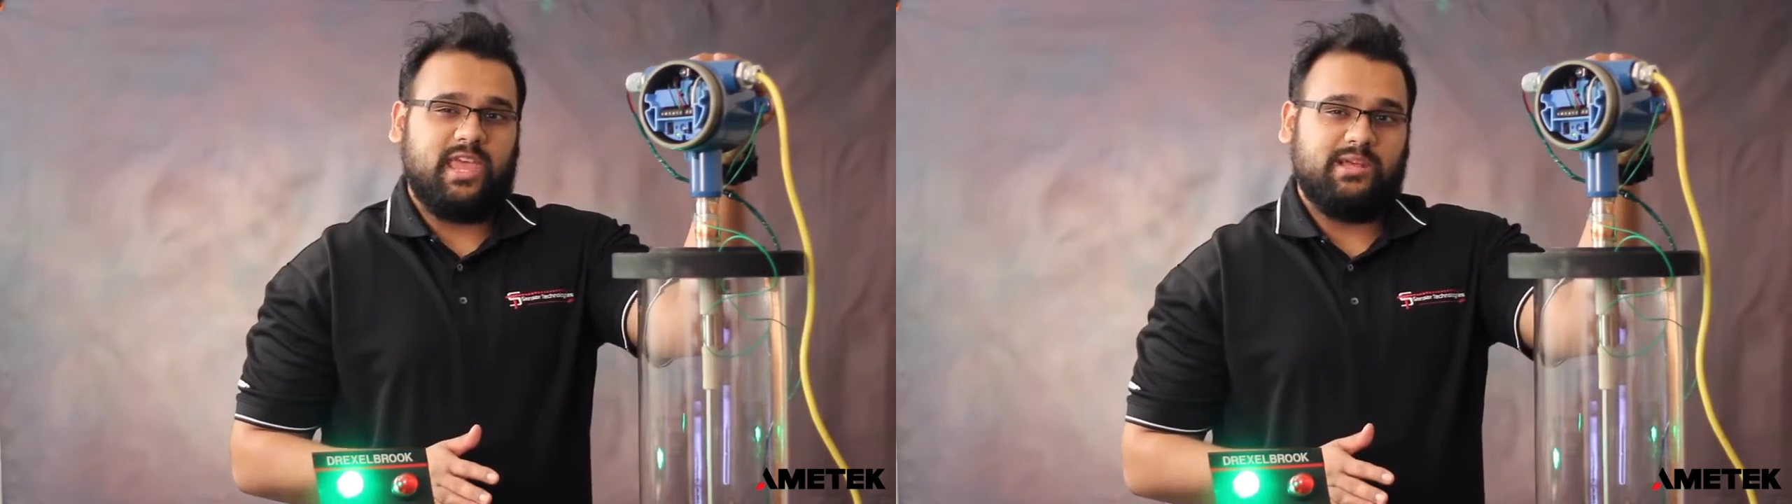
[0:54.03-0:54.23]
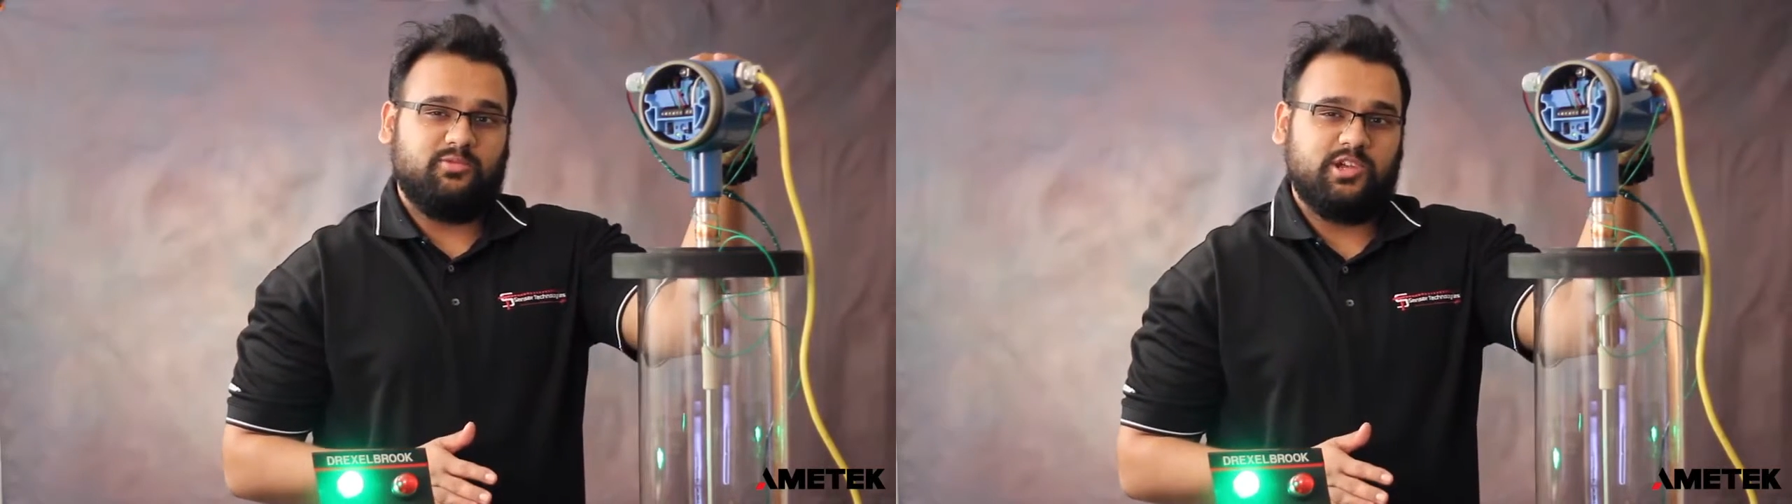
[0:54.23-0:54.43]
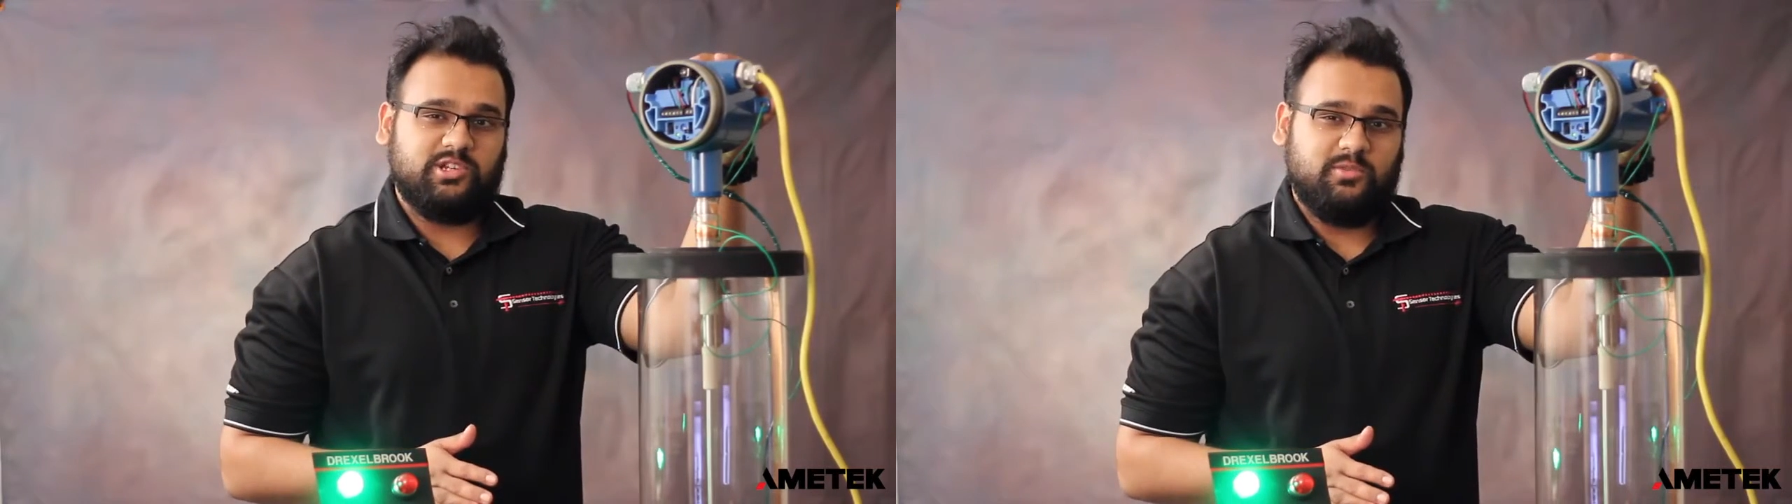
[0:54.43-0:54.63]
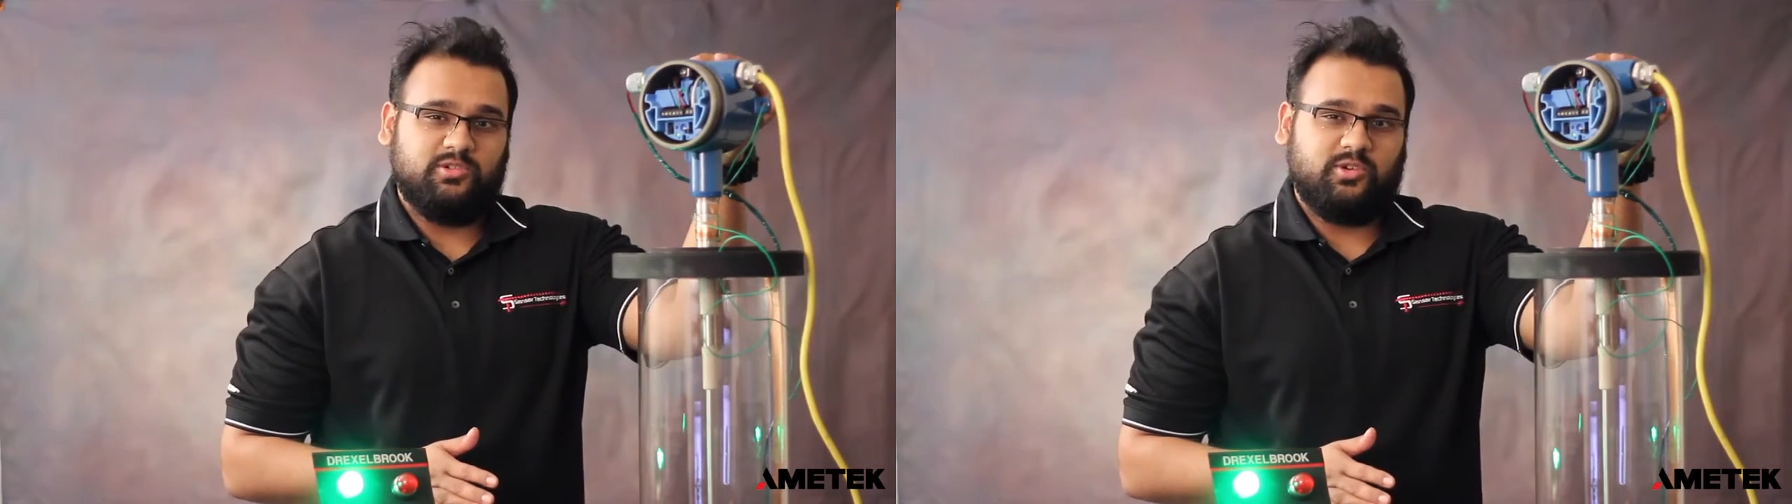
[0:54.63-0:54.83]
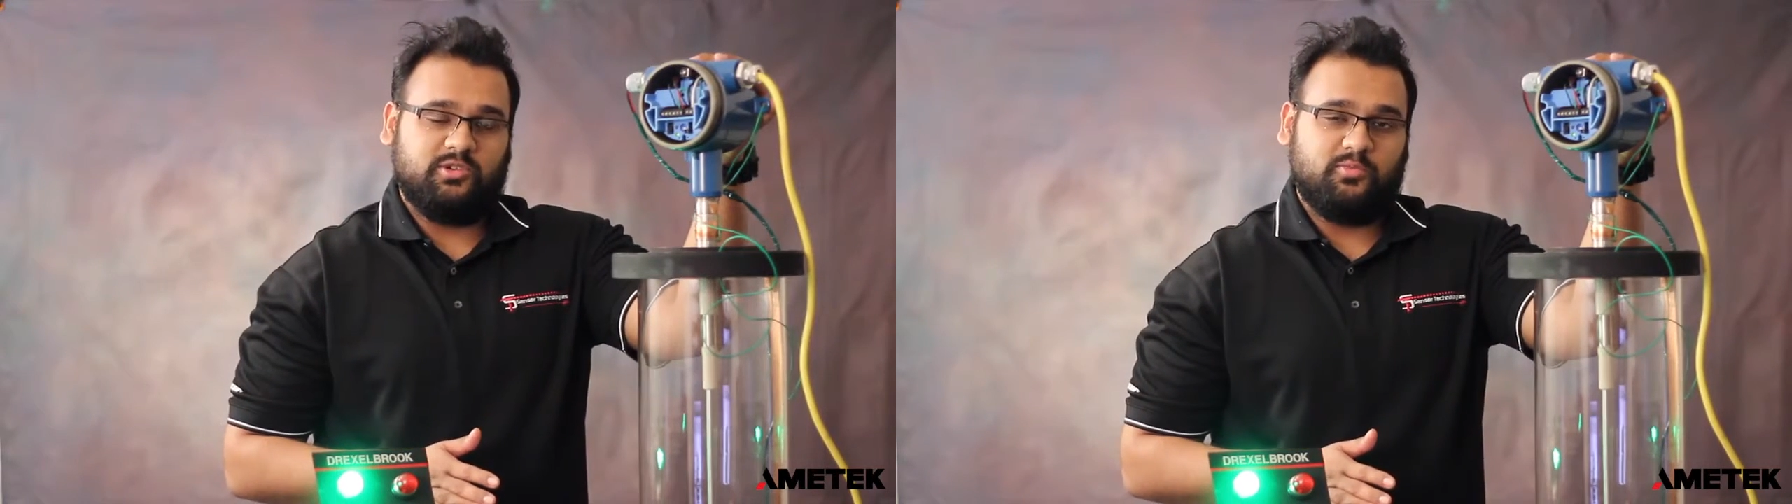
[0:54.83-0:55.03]
calibration
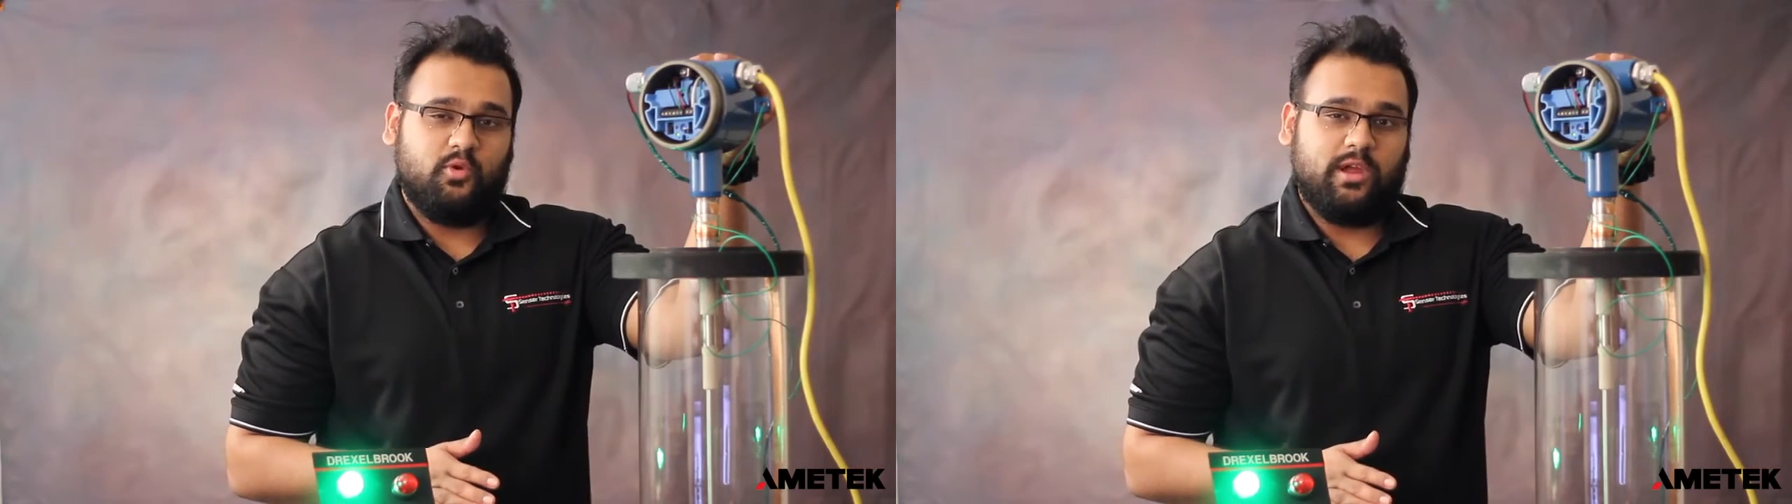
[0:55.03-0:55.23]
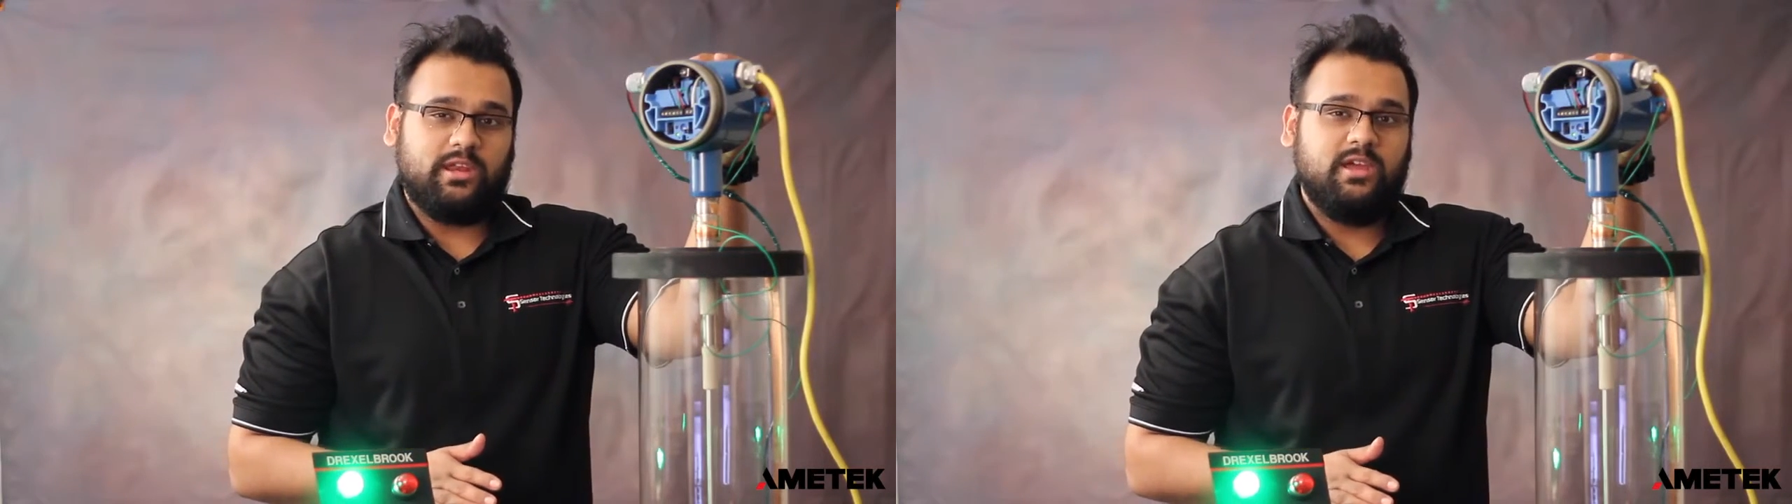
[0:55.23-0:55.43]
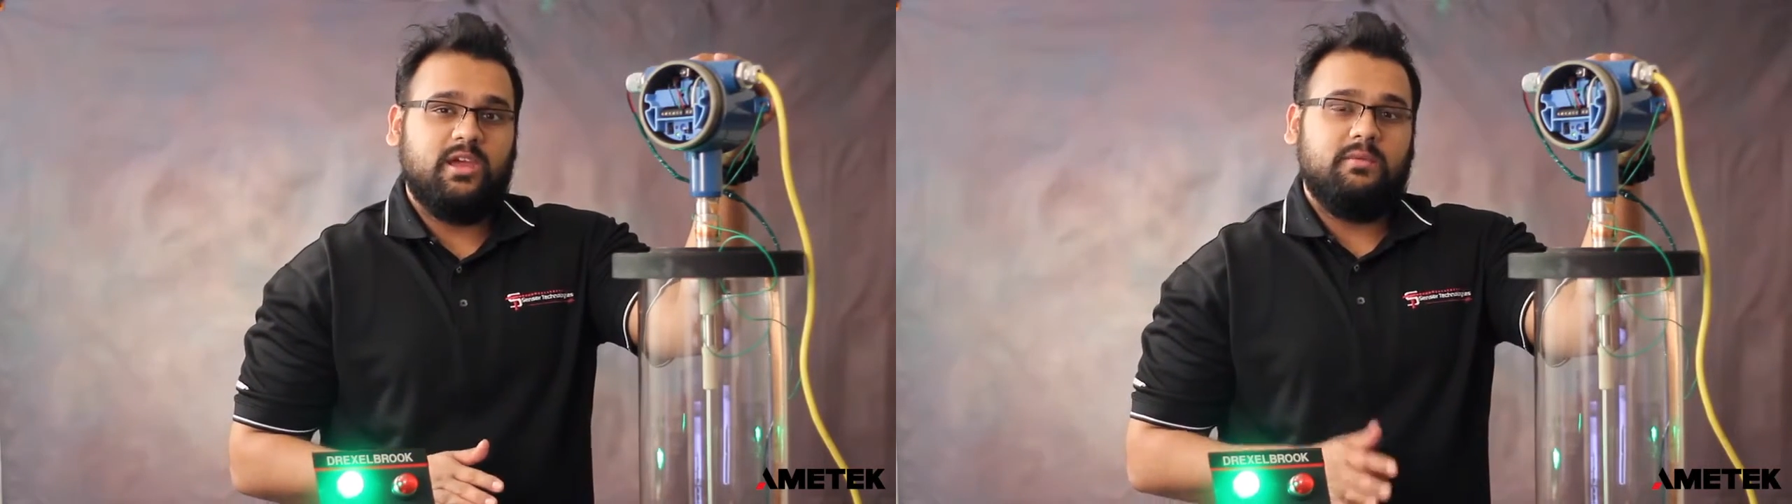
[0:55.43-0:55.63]
modes on your point,